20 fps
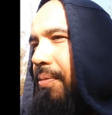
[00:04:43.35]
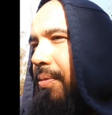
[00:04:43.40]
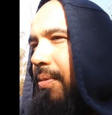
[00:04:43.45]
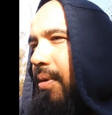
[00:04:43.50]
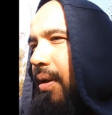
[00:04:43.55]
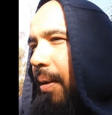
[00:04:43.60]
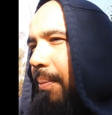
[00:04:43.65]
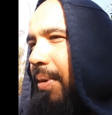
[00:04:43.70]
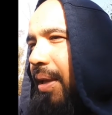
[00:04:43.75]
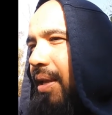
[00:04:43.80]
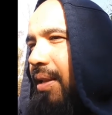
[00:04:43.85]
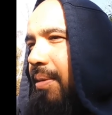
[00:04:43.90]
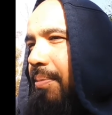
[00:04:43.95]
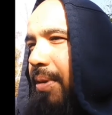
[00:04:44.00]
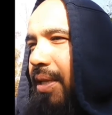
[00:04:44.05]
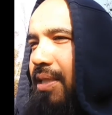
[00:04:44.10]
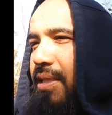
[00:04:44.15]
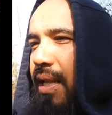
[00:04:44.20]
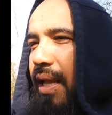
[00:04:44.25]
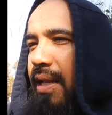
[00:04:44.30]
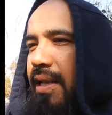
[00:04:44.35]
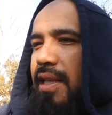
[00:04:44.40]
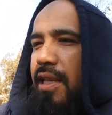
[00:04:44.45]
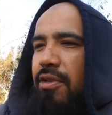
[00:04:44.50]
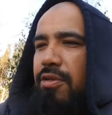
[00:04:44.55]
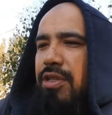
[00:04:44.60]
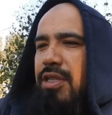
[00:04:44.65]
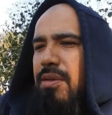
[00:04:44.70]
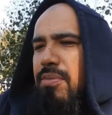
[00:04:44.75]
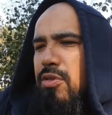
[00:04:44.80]
I mean it means like
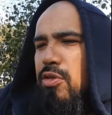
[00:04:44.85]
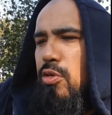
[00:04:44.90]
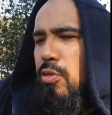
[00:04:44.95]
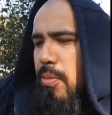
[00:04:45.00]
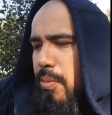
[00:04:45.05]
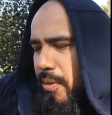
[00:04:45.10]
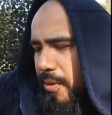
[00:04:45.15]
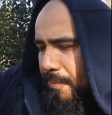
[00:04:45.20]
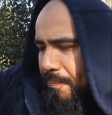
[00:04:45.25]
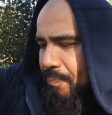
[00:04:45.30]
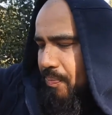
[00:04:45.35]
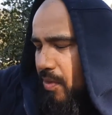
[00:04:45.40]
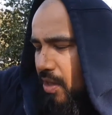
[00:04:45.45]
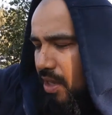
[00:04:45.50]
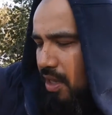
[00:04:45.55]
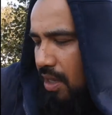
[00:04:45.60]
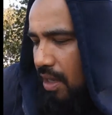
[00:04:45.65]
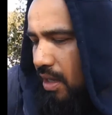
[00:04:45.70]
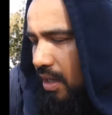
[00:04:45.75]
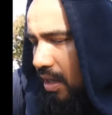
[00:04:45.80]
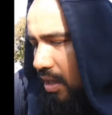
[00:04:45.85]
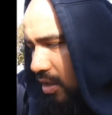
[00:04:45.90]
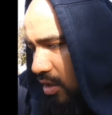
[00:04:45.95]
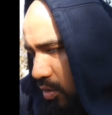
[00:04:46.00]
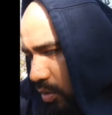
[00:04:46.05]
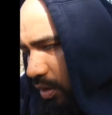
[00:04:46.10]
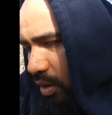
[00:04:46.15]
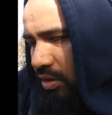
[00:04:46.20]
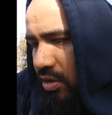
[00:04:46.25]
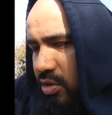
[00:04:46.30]
leadership too, but you
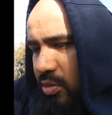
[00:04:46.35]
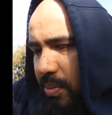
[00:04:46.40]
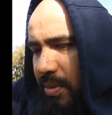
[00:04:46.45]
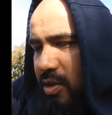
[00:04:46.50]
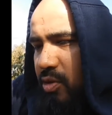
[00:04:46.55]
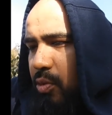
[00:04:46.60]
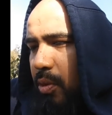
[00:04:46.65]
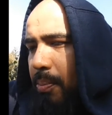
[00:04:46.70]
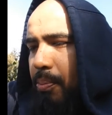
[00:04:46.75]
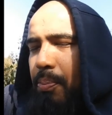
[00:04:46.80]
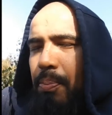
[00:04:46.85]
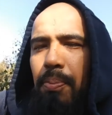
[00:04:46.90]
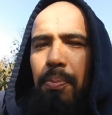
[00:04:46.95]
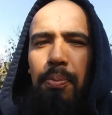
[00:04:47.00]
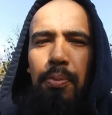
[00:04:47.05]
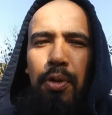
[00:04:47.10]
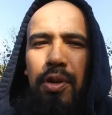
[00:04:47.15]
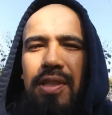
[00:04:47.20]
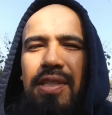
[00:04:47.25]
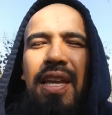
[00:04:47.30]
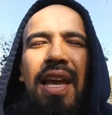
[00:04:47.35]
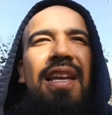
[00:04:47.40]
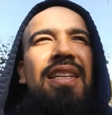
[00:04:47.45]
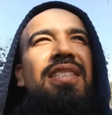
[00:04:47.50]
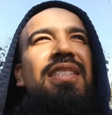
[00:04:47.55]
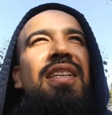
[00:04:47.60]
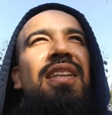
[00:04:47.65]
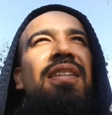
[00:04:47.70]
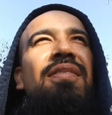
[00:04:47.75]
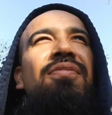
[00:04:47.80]
know it also means with
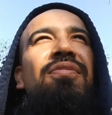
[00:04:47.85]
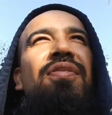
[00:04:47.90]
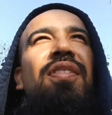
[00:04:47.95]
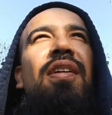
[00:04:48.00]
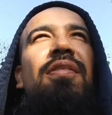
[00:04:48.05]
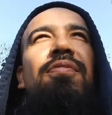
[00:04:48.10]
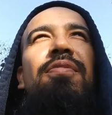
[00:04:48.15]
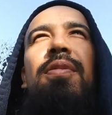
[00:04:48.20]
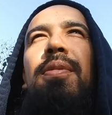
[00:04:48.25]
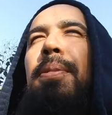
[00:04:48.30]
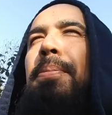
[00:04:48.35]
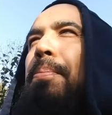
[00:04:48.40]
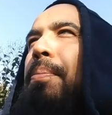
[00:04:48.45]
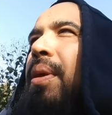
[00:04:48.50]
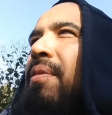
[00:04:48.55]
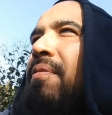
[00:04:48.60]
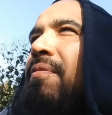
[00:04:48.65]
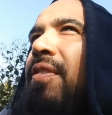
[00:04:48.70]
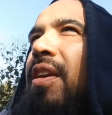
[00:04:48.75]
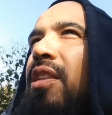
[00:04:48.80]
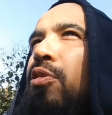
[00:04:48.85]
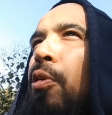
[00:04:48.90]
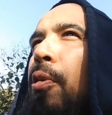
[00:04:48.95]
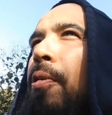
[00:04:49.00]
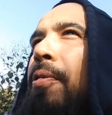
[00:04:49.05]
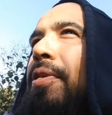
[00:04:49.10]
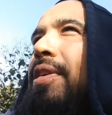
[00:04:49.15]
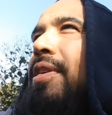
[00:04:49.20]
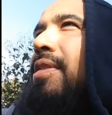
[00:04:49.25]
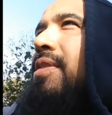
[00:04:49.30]
protection and being
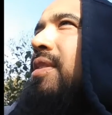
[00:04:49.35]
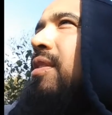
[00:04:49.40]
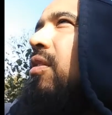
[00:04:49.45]
victorious and